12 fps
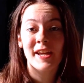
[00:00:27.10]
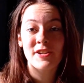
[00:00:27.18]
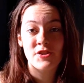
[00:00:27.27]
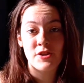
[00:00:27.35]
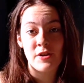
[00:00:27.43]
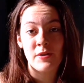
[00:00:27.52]
a
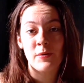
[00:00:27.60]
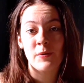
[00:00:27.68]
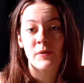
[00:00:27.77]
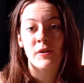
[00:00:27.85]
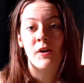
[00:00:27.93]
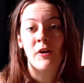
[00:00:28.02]
show
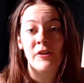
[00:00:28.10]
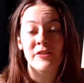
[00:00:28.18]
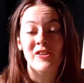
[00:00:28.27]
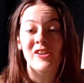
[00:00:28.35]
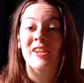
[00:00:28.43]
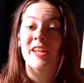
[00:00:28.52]

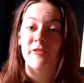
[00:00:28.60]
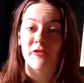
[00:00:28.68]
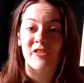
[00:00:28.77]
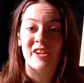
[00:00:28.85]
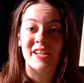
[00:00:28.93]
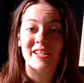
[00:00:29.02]
called Knit
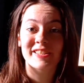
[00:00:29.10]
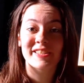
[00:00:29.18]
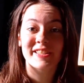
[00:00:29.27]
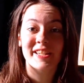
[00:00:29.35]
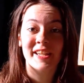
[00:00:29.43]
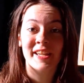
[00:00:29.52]

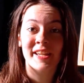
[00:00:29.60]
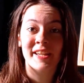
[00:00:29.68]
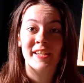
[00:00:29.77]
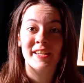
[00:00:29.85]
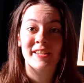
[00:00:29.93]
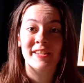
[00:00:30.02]
Freaks
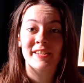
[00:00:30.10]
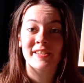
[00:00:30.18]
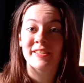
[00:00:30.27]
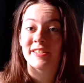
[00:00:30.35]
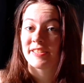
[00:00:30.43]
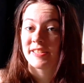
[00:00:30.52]
in
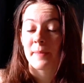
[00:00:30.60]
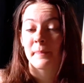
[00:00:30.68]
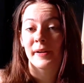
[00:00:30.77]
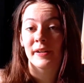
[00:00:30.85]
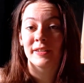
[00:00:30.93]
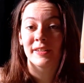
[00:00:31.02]

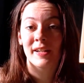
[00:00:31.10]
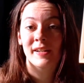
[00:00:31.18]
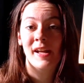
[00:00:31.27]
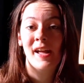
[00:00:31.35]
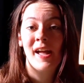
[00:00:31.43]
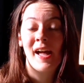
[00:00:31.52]
December.
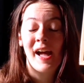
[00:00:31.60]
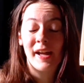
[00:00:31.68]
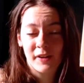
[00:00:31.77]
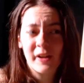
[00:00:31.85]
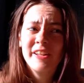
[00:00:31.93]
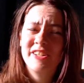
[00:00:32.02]
I
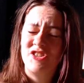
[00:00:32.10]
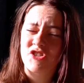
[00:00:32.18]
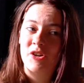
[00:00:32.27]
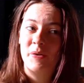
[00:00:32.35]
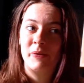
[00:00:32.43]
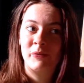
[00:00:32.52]
call it a
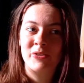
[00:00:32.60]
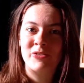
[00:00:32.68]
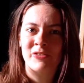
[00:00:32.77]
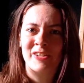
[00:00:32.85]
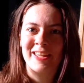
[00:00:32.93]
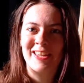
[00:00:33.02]
show, it
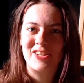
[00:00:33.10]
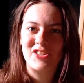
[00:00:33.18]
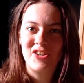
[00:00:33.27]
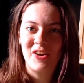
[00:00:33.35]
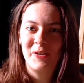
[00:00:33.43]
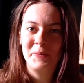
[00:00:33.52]
wasn't really a
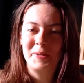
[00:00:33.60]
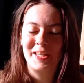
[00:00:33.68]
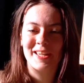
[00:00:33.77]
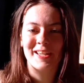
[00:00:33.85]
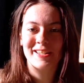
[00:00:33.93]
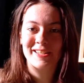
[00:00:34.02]
show
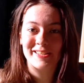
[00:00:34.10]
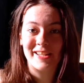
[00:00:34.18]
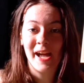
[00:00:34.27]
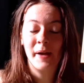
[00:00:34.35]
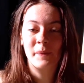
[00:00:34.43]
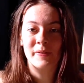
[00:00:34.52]
because
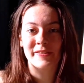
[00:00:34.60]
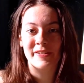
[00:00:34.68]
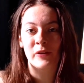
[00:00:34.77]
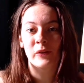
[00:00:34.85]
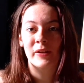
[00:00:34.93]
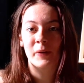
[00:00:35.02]
I was
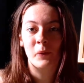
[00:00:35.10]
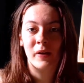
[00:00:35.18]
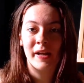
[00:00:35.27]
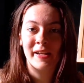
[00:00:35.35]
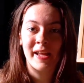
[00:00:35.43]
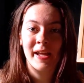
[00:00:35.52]
the only
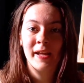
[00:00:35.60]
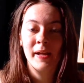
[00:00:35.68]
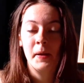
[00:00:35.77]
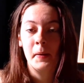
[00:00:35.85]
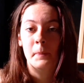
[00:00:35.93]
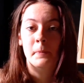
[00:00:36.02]

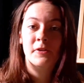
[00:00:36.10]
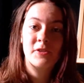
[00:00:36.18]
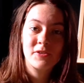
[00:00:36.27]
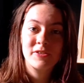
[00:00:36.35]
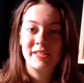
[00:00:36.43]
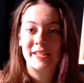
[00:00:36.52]
one
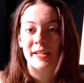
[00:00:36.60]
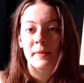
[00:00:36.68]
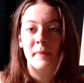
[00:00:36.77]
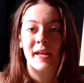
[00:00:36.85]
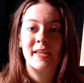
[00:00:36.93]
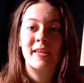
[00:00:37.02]
producing and
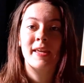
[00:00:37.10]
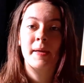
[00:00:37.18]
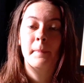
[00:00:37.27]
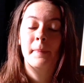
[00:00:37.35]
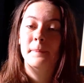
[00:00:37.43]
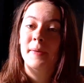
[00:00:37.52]
making
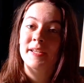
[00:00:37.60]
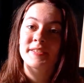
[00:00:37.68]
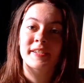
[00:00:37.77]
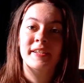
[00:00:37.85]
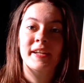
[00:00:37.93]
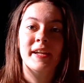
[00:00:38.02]
it.
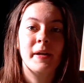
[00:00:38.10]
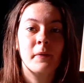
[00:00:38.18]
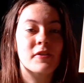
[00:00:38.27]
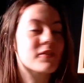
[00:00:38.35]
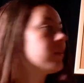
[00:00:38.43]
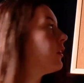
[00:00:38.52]
Basically, it
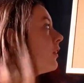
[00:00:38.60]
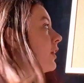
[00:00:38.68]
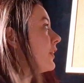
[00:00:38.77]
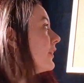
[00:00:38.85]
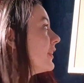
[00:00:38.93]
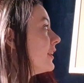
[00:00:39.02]
was
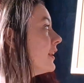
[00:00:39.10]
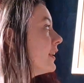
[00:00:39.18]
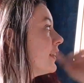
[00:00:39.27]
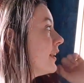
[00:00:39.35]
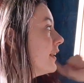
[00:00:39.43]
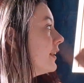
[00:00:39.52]
called
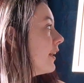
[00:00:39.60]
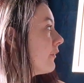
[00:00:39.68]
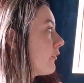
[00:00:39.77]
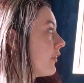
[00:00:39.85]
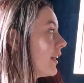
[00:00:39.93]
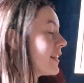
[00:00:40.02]
Knit
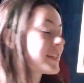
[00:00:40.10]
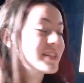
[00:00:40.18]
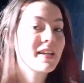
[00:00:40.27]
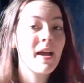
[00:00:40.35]
Freaks.